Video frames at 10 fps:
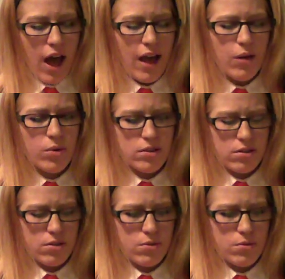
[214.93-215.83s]
"I want
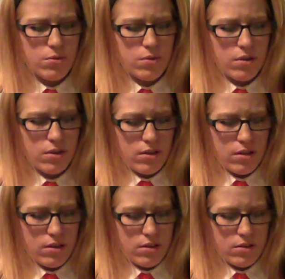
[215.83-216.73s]
to—"
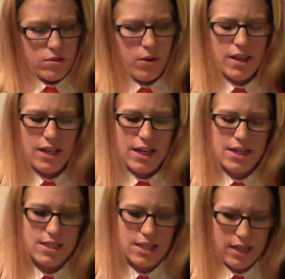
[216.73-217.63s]
Twilight
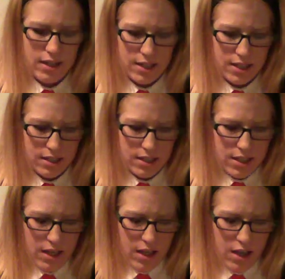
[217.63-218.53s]
hesitated.
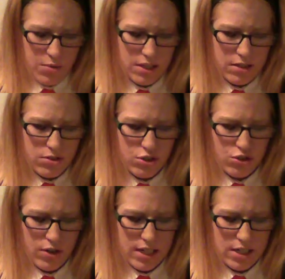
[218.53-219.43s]
It was a little
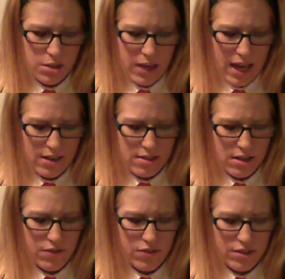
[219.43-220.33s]
strange to be
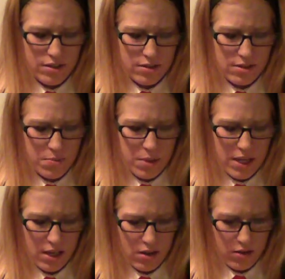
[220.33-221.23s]
asking for Gilda's
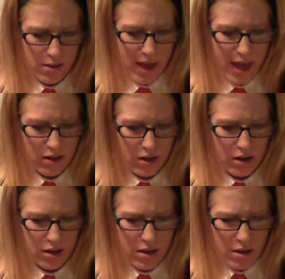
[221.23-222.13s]
opinion on the matter.
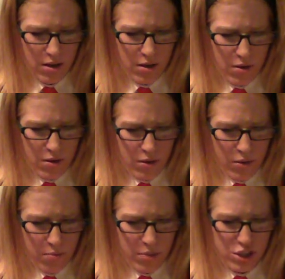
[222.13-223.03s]

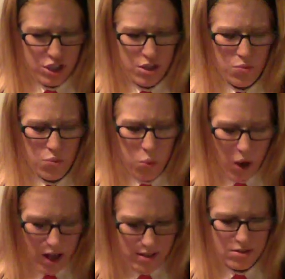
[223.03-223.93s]
But she
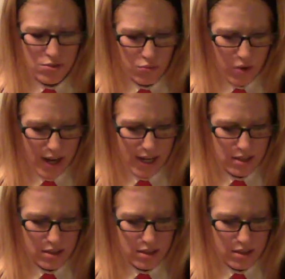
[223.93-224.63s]
was right.